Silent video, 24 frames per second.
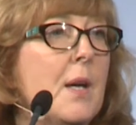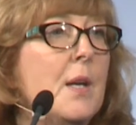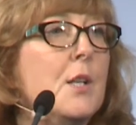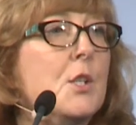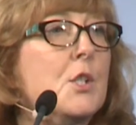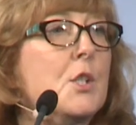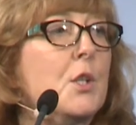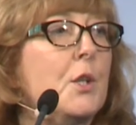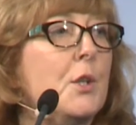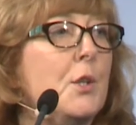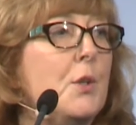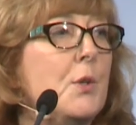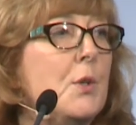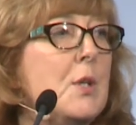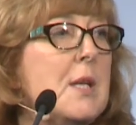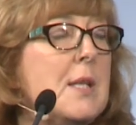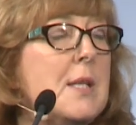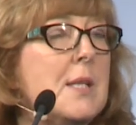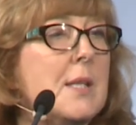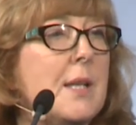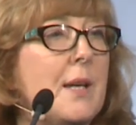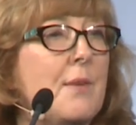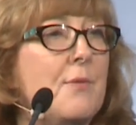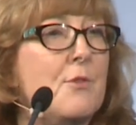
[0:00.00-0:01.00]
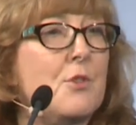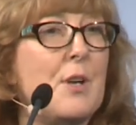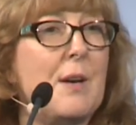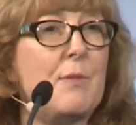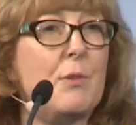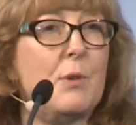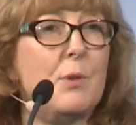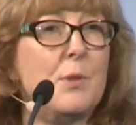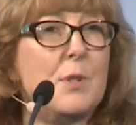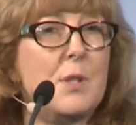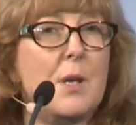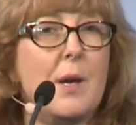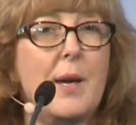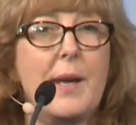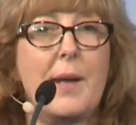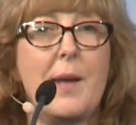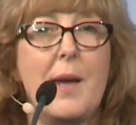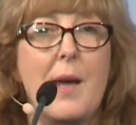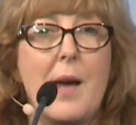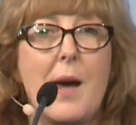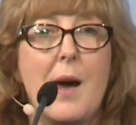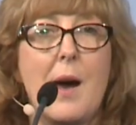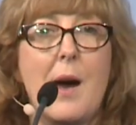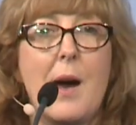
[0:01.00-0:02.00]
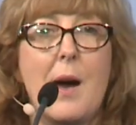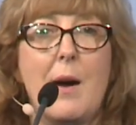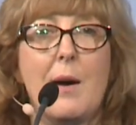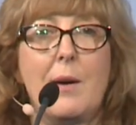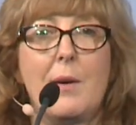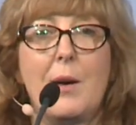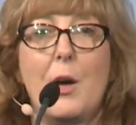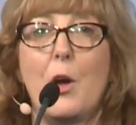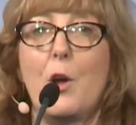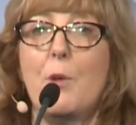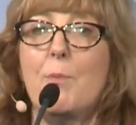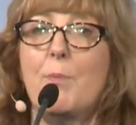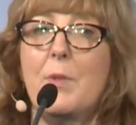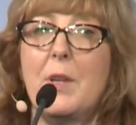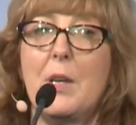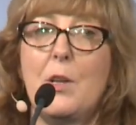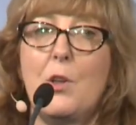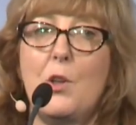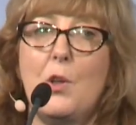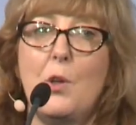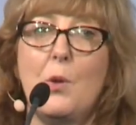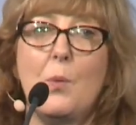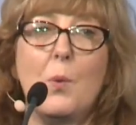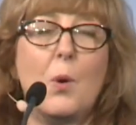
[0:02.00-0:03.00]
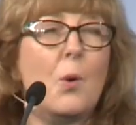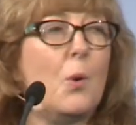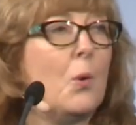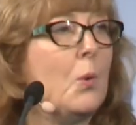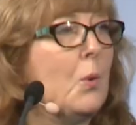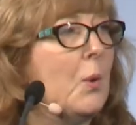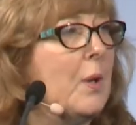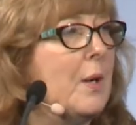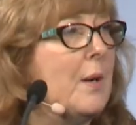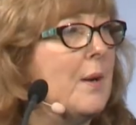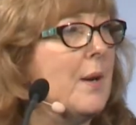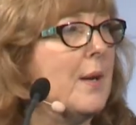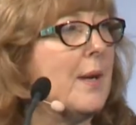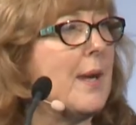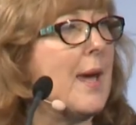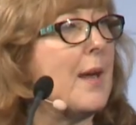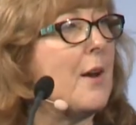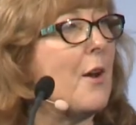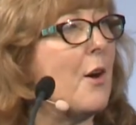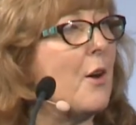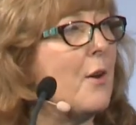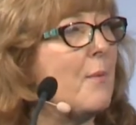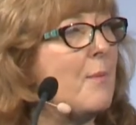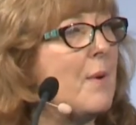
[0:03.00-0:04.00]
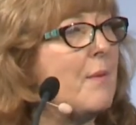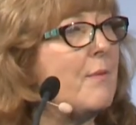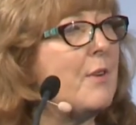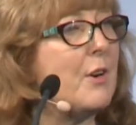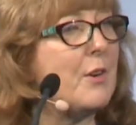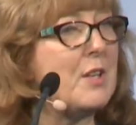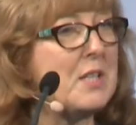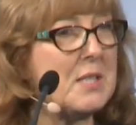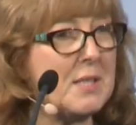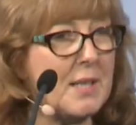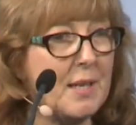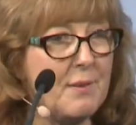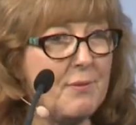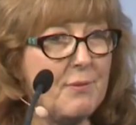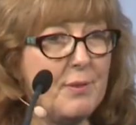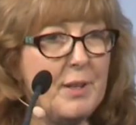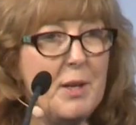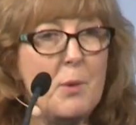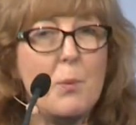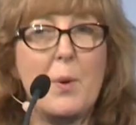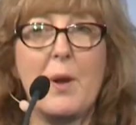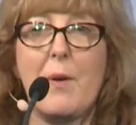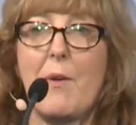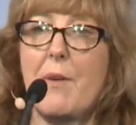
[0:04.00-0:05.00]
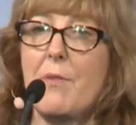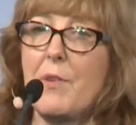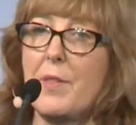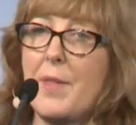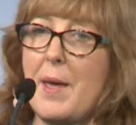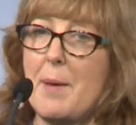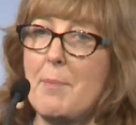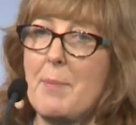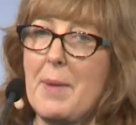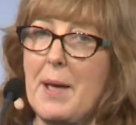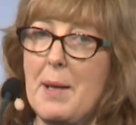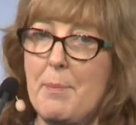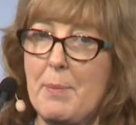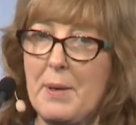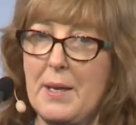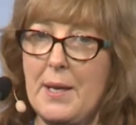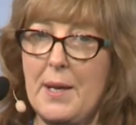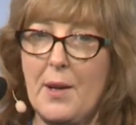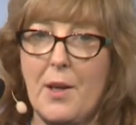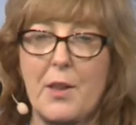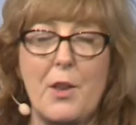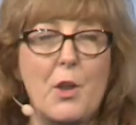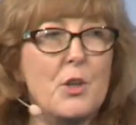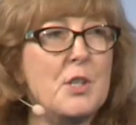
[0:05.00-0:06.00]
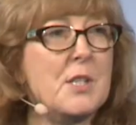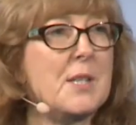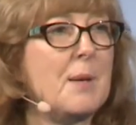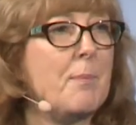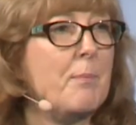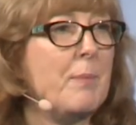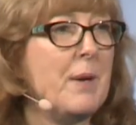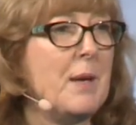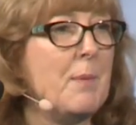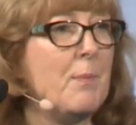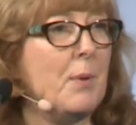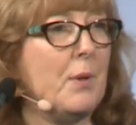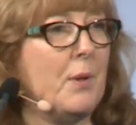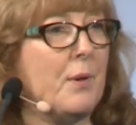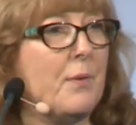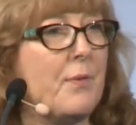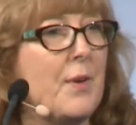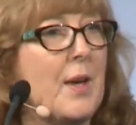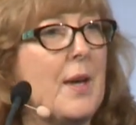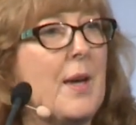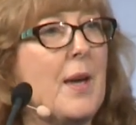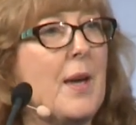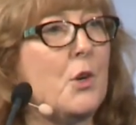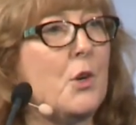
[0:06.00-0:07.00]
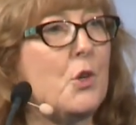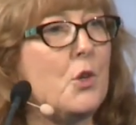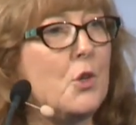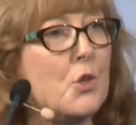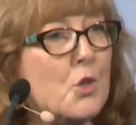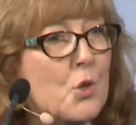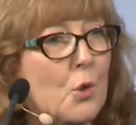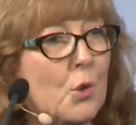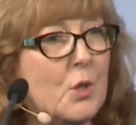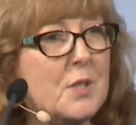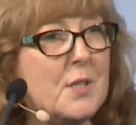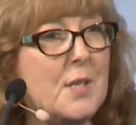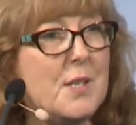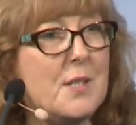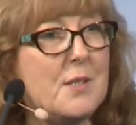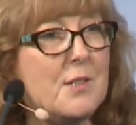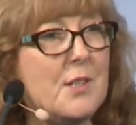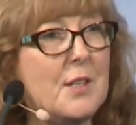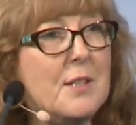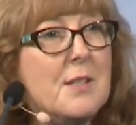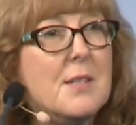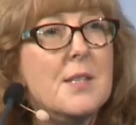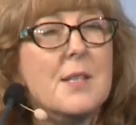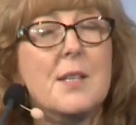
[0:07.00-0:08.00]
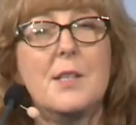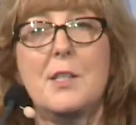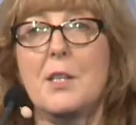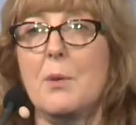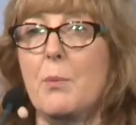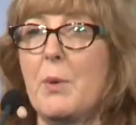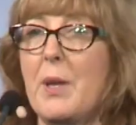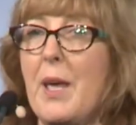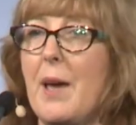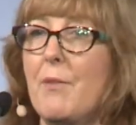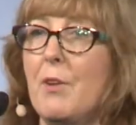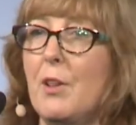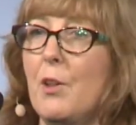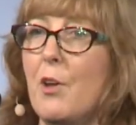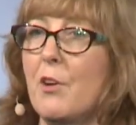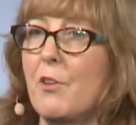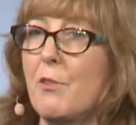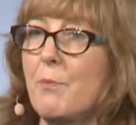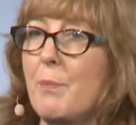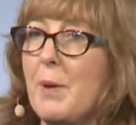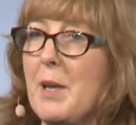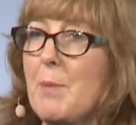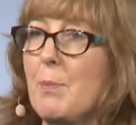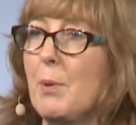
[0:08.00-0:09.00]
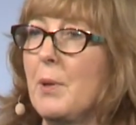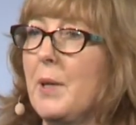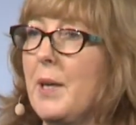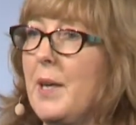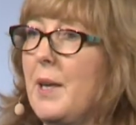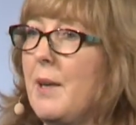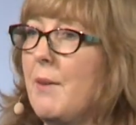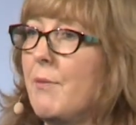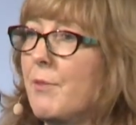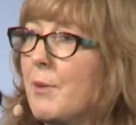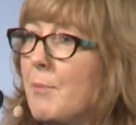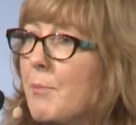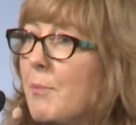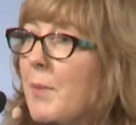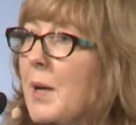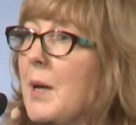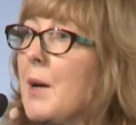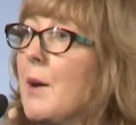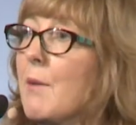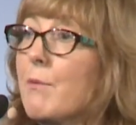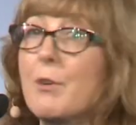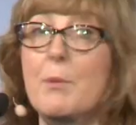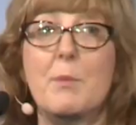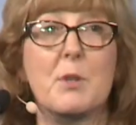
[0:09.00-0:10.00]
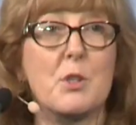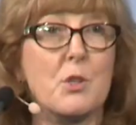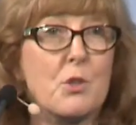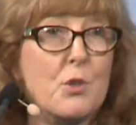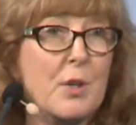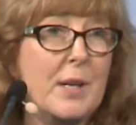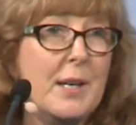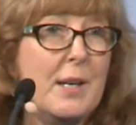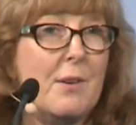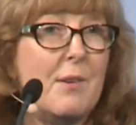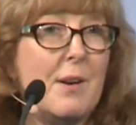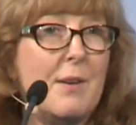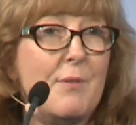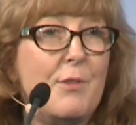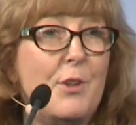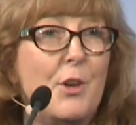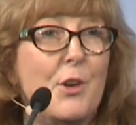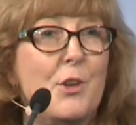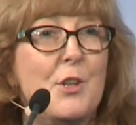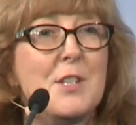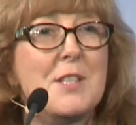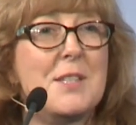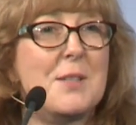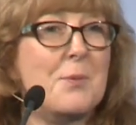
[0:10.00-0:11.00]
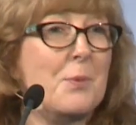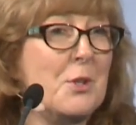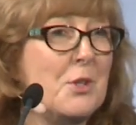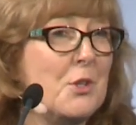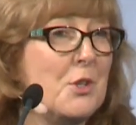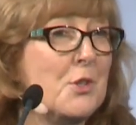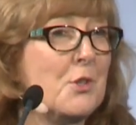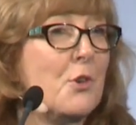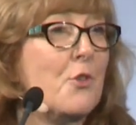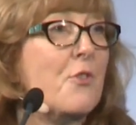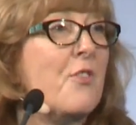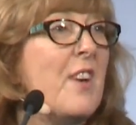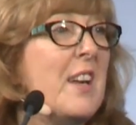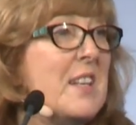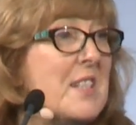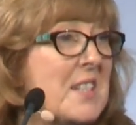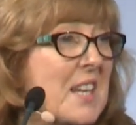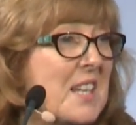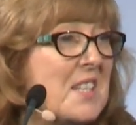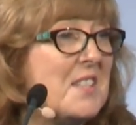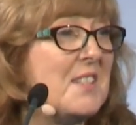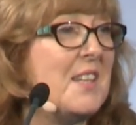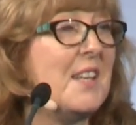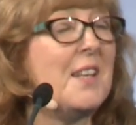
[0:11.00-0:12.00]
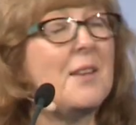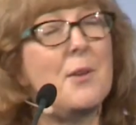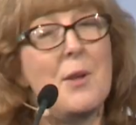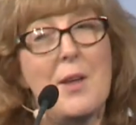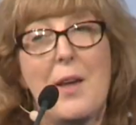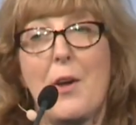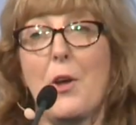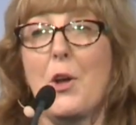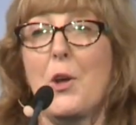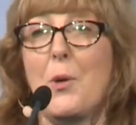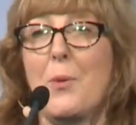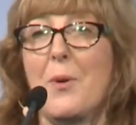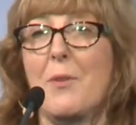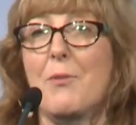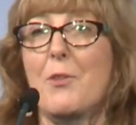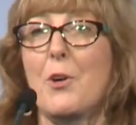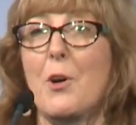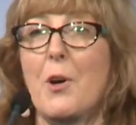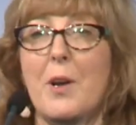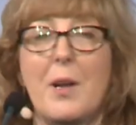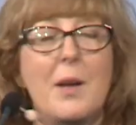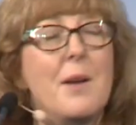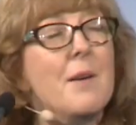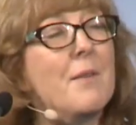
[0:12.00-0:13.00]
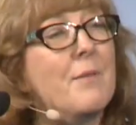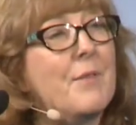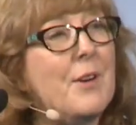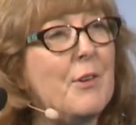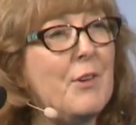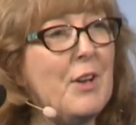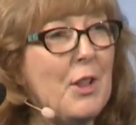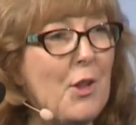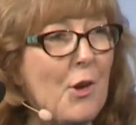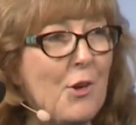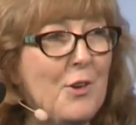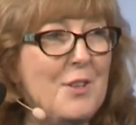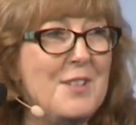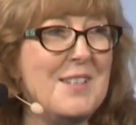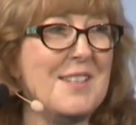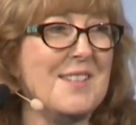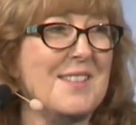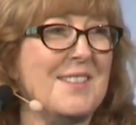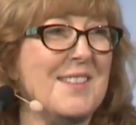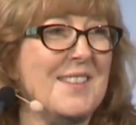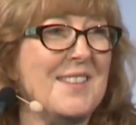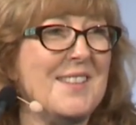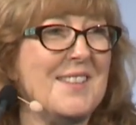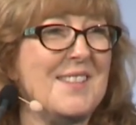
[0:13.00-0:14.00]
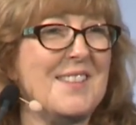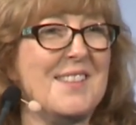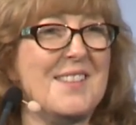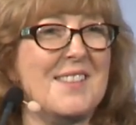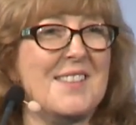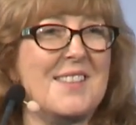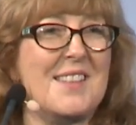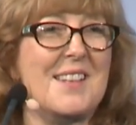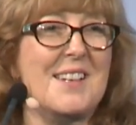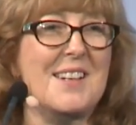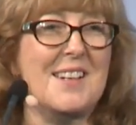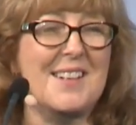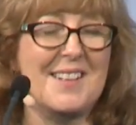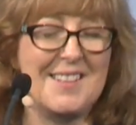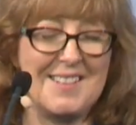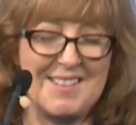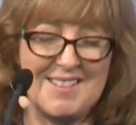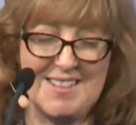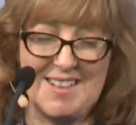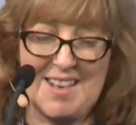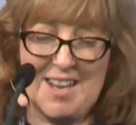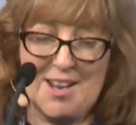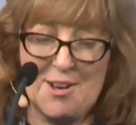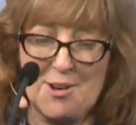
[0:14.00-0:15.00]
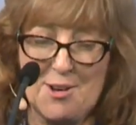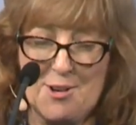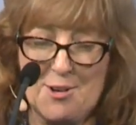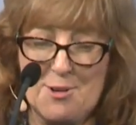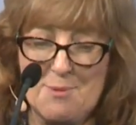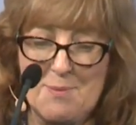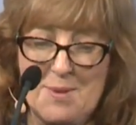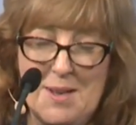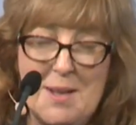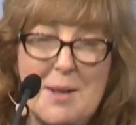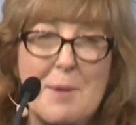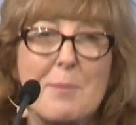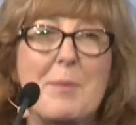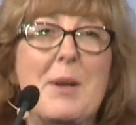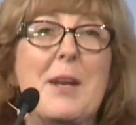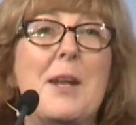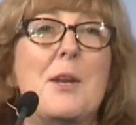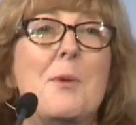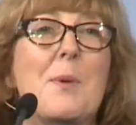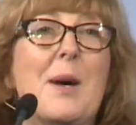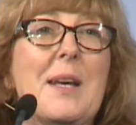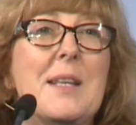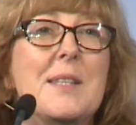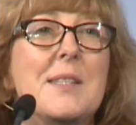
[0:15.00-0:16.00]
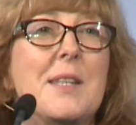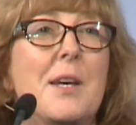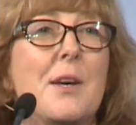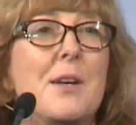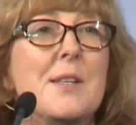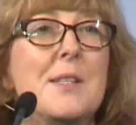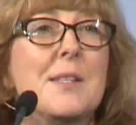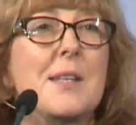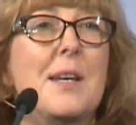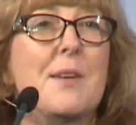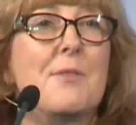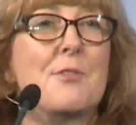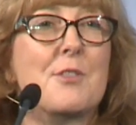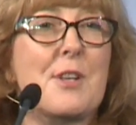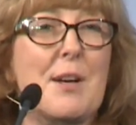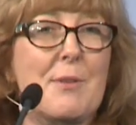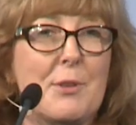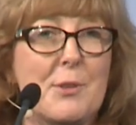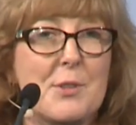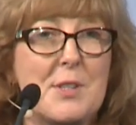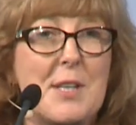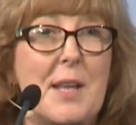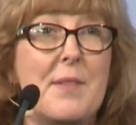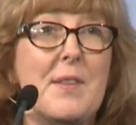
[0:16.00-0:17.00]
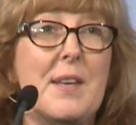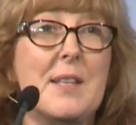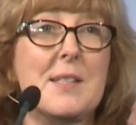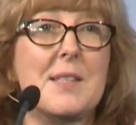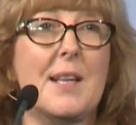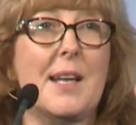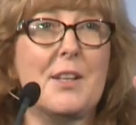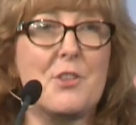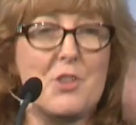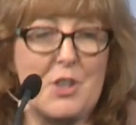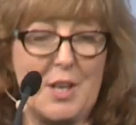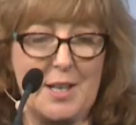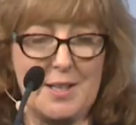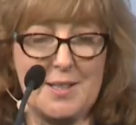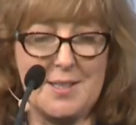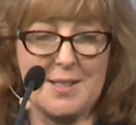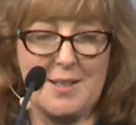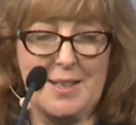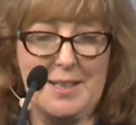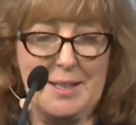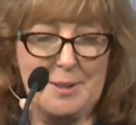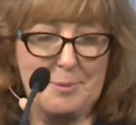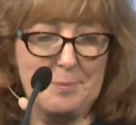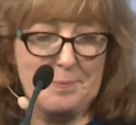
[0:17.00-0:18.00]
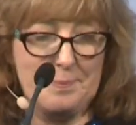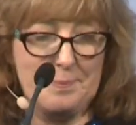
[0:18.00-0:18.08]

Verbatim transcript: So safe travels. I hope that you all get home very safely, wherever that may be. I know some people have short distances, and we have a lot of people here from Australia, I've noticed, which is fantastic, who have got very long distances to get home. But anyway, safe travels, and there's lunch outside.